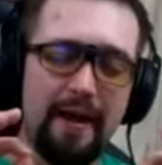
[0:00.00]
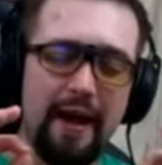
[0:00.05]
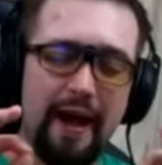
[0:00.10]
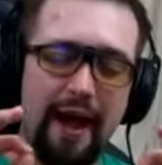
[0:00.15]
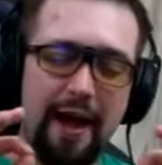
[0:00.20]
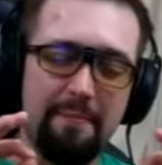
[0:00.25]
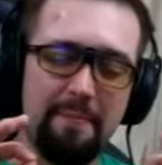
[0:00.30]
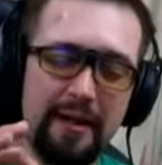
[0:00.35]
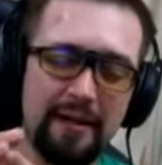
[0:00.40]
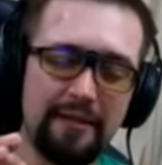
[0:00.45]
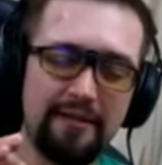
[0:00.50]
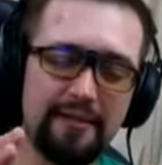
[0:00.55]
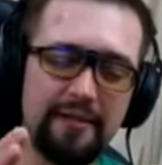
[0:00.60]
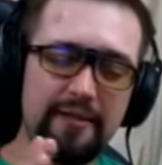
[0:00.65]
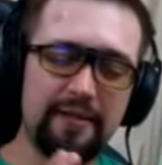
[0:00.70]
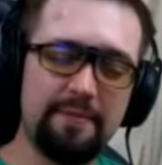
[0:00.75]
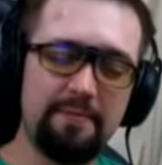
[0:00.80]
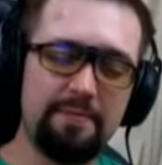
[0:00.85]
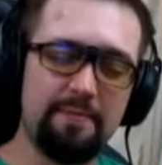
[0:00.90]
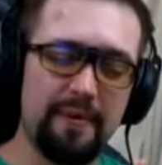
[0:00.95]
I meant
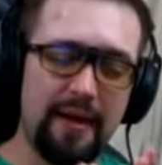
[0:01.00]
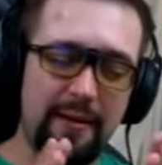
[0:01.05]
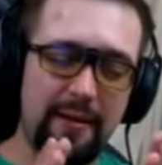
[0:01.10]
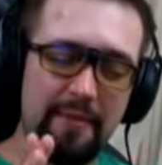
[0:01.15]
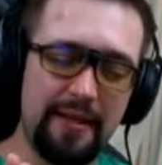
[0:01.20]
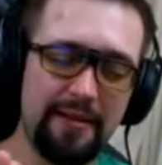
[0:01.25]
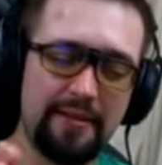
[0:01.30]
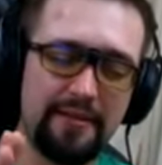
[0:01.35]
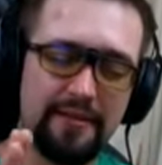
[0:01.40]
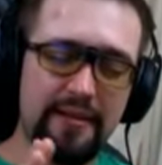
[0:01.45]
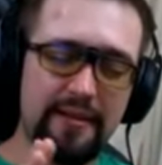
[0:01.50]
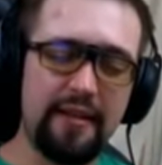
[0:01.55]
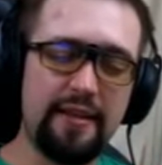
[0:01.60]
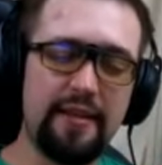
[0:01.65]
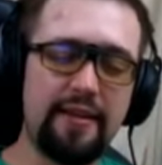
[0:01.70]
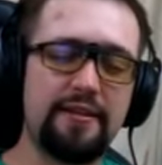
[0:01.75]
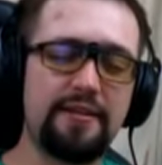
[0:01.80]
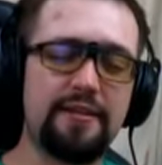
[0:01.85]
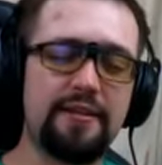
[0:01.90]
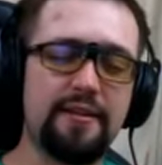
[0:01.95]
to say
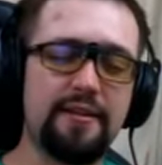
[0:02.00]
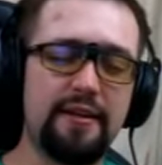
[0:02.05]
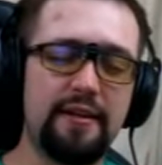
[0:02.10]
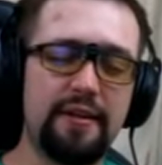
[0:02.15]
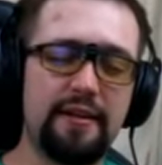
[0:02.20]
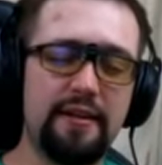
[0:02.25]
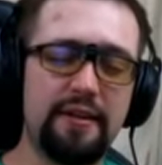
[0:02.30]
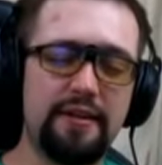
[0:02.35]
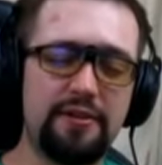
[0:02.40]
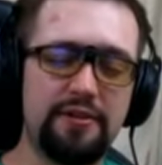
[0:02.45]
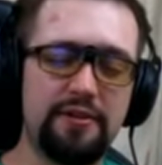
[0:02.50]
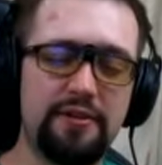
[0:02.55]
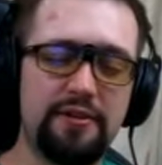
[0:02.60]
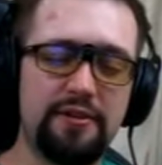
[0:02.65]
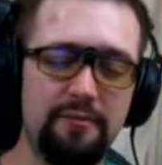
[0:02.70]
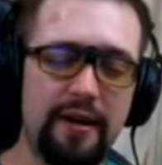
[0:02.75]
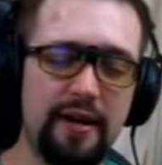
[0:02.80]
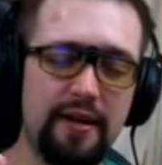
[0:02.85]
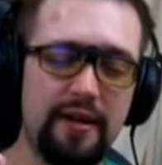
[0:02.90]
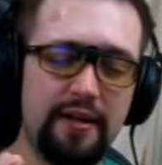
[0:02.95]
this to
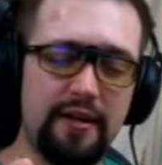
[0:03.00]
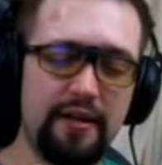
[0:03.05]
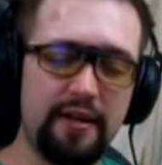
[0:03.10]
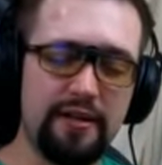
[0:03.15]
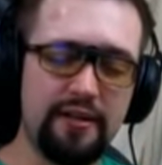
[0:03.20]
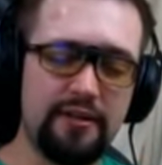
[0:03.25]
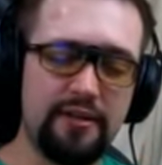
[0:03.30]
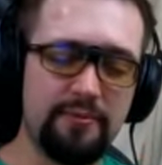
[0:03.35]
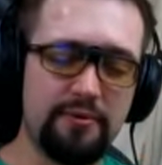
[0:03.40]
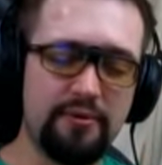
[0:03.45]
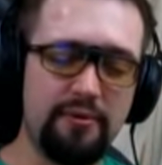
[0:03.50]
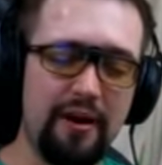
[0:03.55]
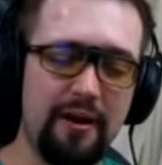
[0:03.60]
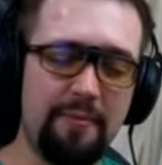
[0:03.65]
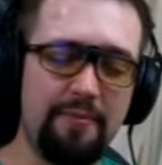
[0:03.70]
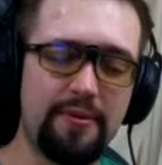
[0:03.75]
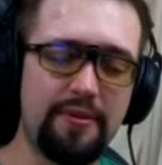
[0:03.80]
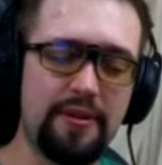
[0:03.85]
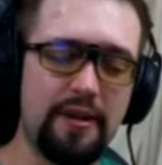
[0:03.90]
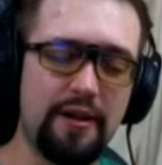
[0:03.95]
my
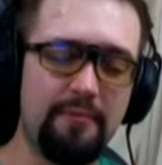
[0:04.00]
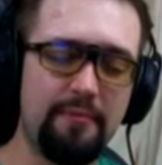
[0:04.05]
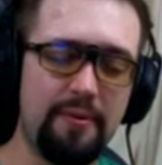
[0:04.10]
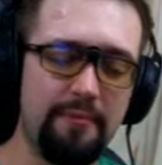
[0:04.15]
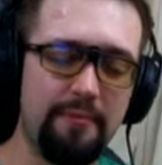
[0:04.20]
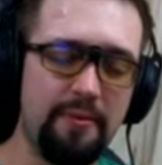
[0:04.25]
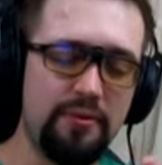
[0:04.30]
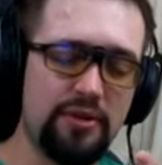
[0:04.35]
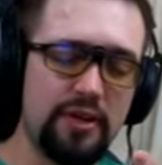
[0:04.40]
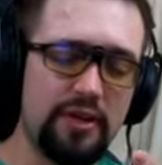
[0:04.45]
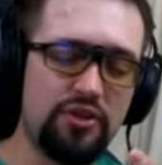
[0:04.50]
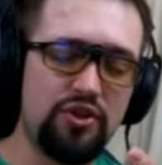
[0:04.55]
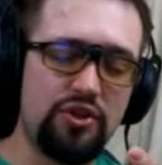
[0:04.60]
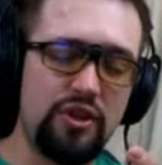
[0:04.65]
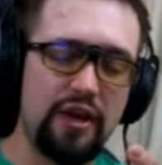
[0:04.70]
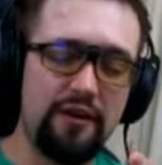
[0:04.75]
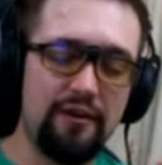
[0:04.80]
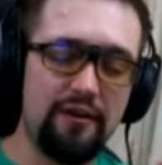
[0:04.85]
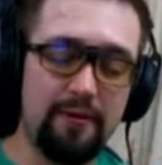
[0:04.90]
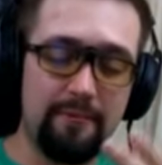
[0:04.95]
subscribers on my music
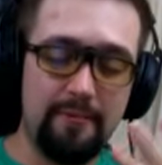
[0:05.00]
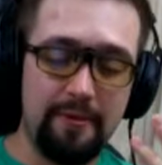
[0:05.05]
channel,